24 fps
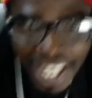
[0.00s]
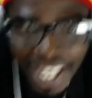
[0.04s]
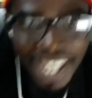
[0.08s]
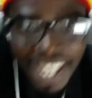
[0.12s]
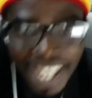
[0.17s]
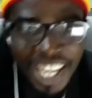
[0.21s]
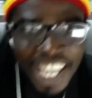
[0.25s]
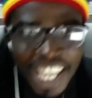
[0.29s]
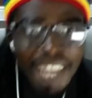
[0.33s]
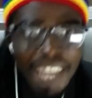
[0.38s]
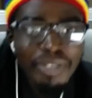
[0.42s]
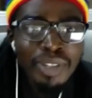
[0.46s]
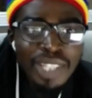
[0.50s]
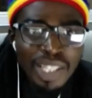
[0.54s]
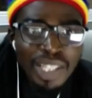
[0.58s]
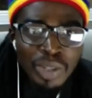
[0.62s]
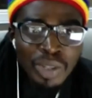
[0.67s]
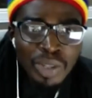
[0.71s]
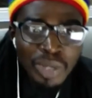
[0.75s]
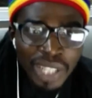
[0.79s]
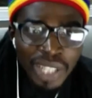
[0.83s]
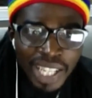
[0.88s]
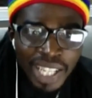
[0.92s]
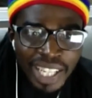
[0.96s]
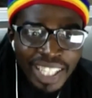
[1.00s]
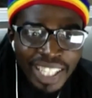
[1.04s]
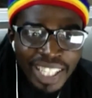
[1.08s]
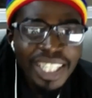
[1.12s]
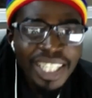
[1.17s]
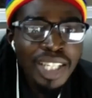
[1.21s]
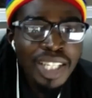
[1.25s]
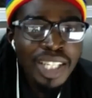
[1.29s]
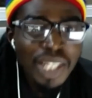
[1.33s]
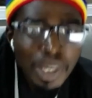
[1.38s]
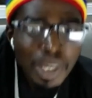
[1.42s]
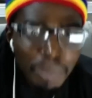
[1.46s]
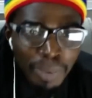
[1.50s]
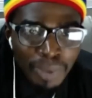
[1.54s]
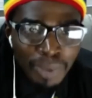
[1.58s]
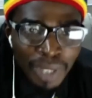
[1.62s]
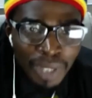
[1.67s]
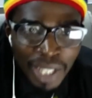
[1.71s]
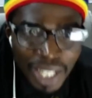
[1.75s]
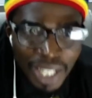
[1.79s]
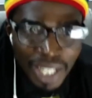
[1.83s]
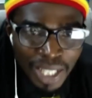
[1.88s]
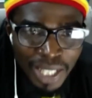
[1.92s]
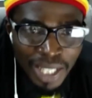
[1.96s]
Even till today, the
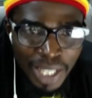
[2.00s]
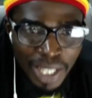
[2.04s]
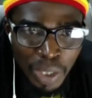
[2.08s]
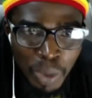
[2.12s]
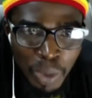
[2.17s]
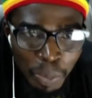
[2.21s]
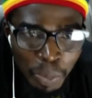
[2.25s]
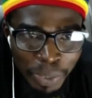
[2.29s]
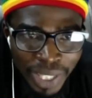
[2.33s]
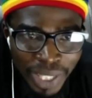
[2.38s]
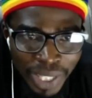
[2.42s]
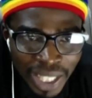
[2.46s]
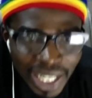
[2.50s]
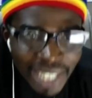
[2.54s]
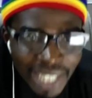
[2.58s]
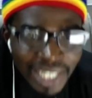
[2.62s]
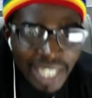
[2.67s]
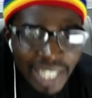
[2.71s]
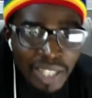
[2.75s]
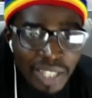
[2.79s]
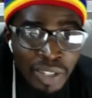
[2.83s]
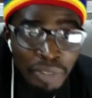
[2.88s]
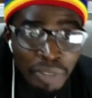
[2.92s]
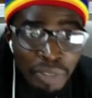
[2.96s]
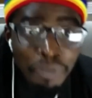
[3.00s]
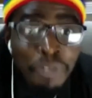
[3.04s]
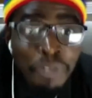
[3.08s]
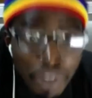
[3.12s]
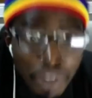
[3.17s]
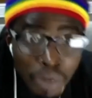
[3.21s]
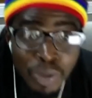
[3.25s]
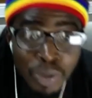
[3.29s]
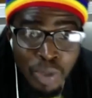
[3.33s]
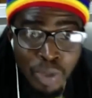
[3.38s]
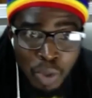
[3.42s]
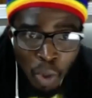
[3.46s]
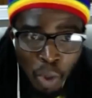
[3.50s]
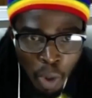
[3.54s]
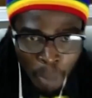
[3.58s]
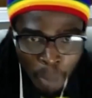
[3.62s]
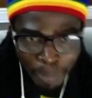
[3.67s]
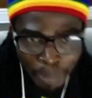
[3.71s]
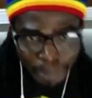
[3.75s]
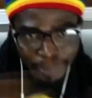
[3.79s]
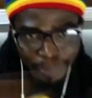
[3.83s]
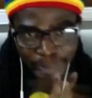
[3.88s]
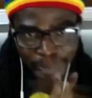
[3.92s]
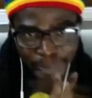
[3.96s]
stupid grand has refused to open.